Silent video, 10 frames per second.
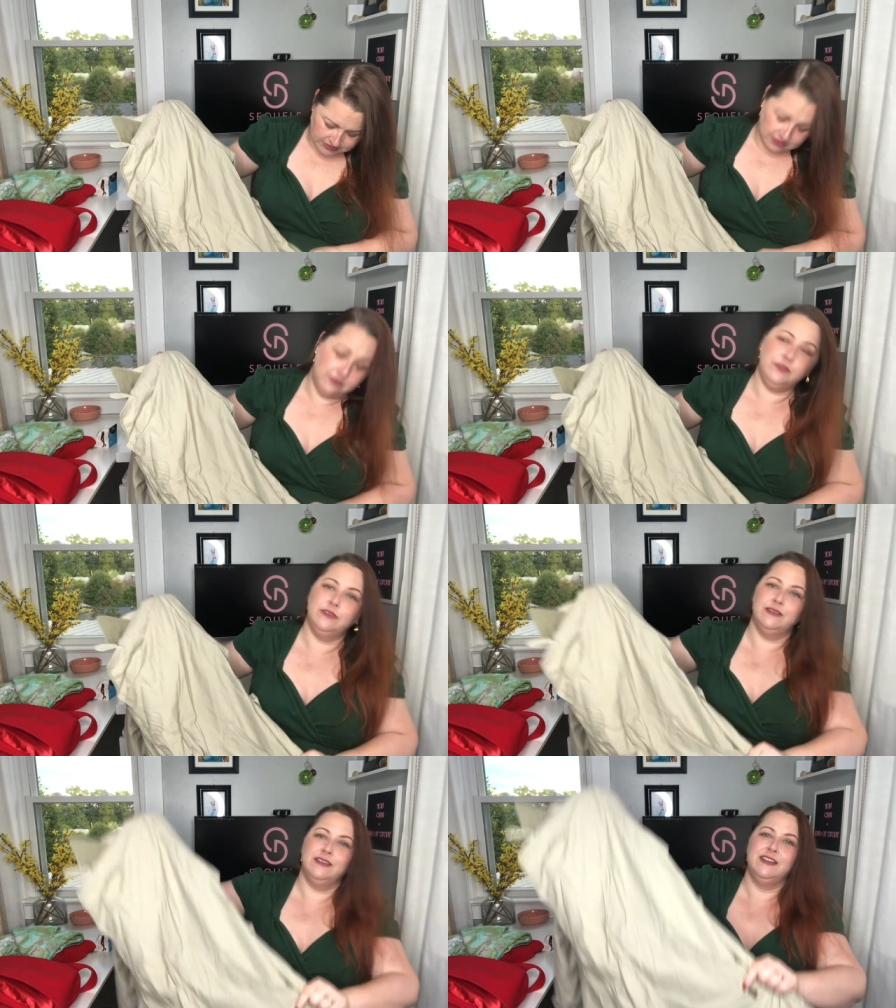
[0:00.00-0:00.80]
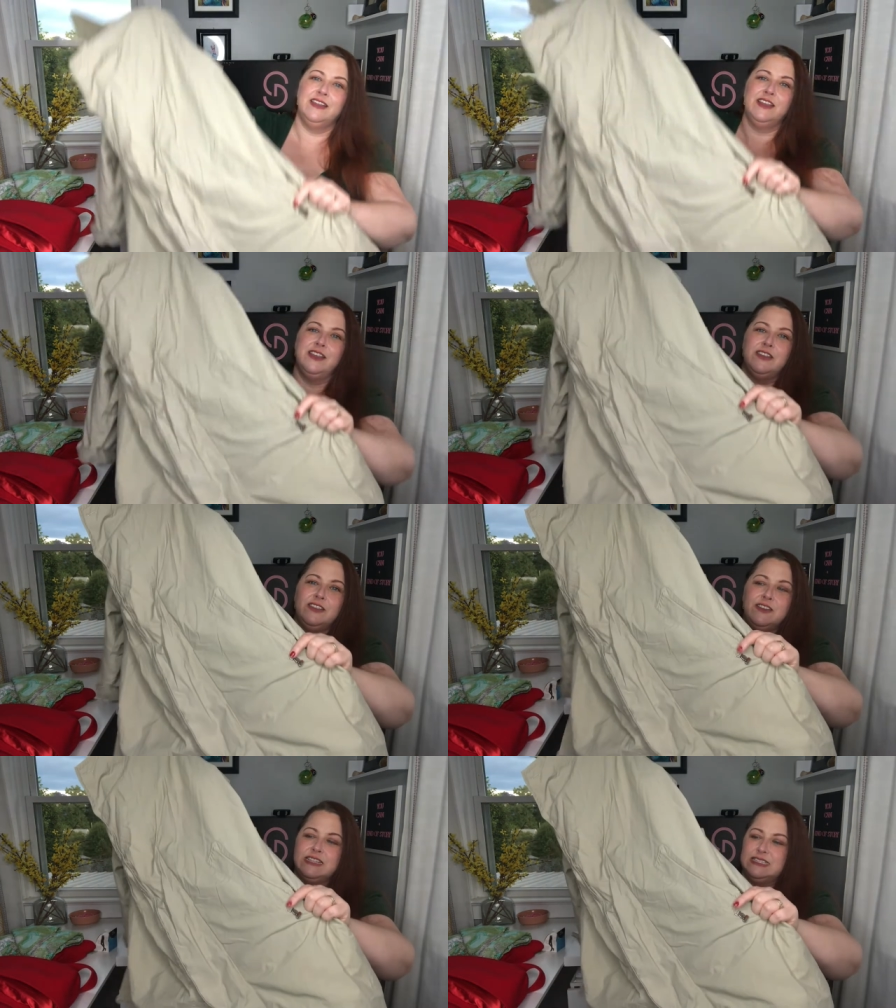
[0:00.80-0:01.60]
of,
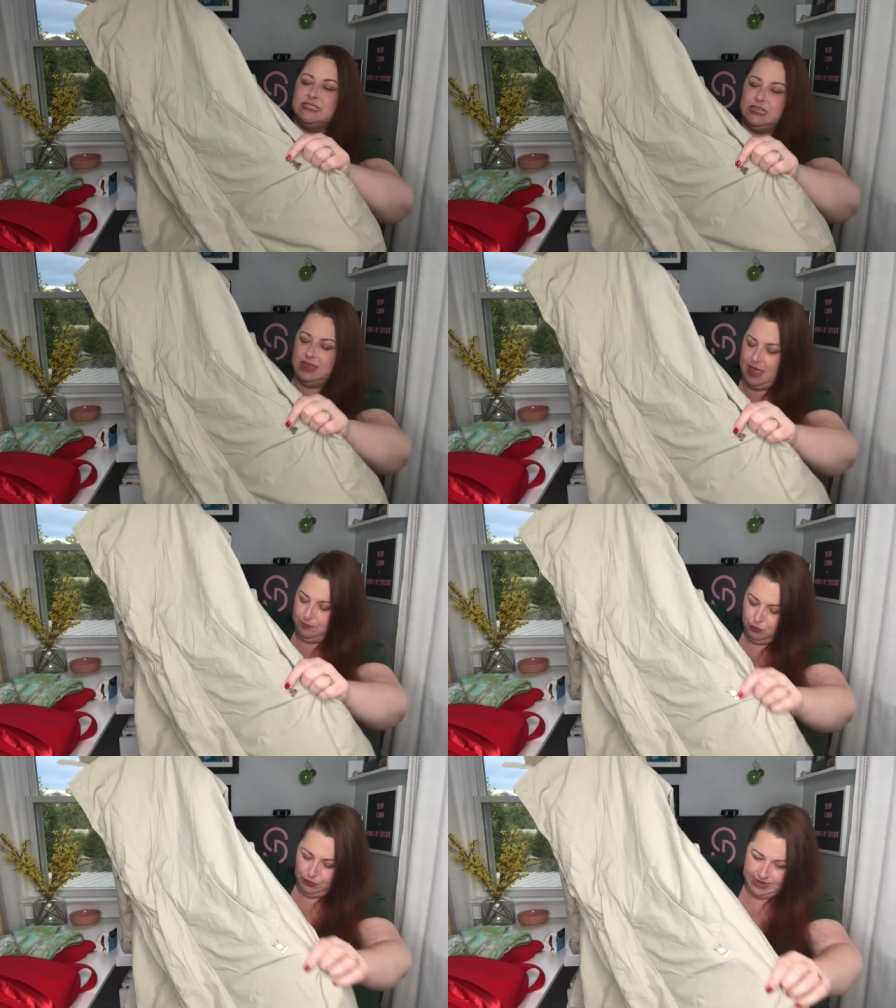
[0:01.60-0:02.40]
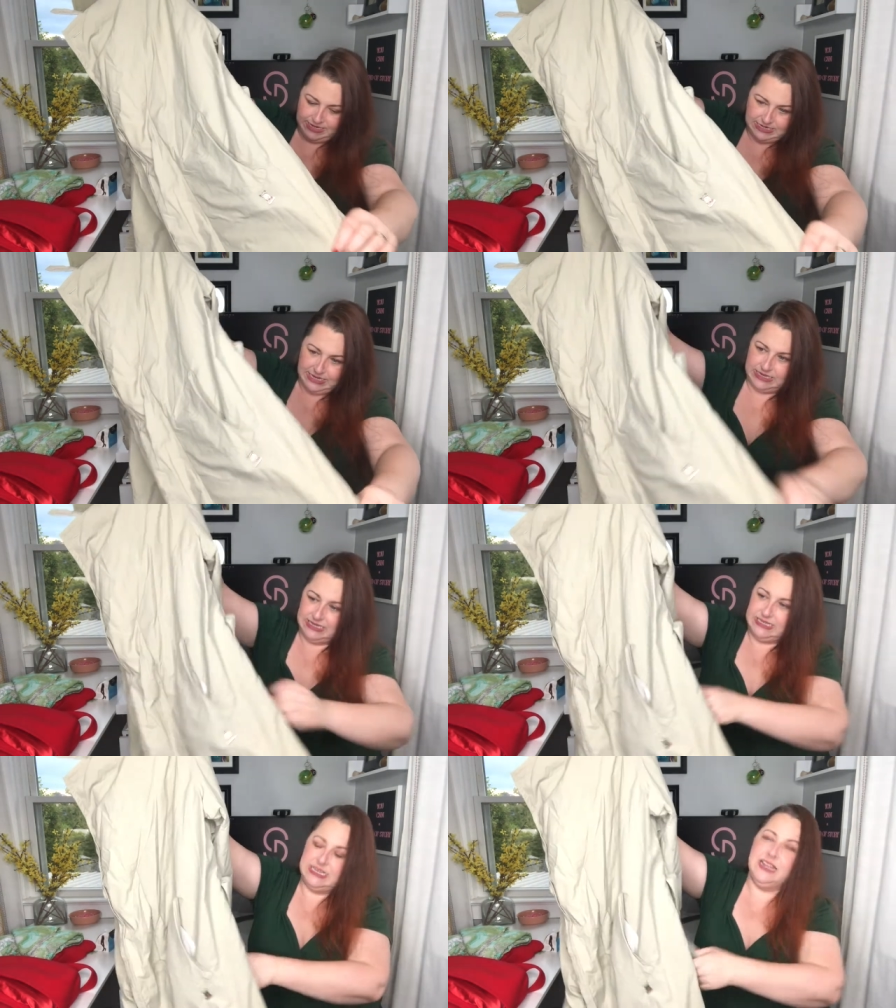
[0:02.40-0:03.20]
you can see that branding and
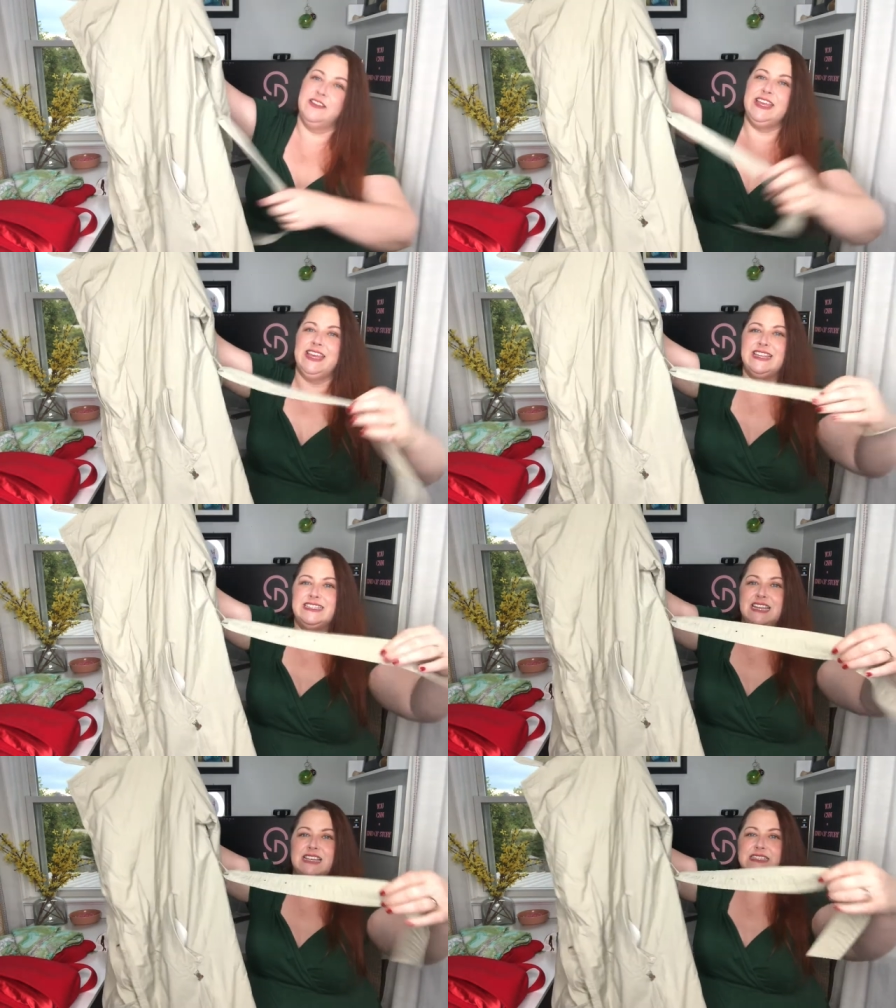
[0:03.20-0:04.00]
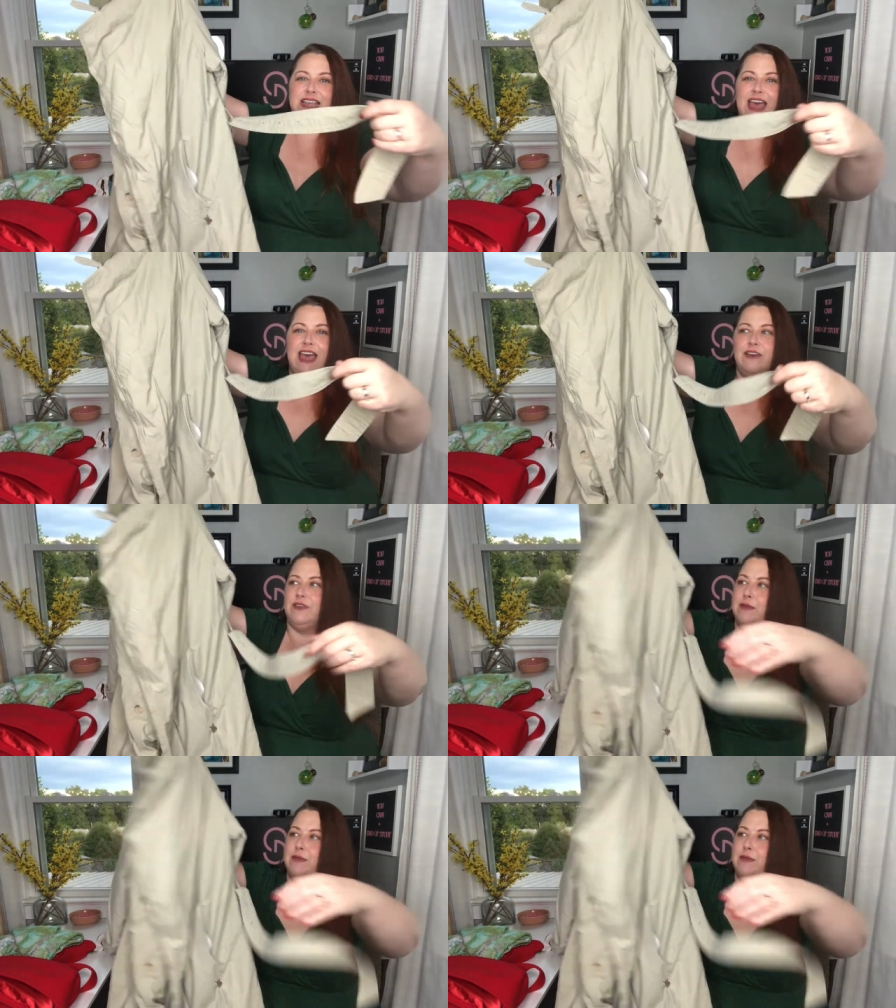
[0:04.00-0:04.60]
detailing. It does have a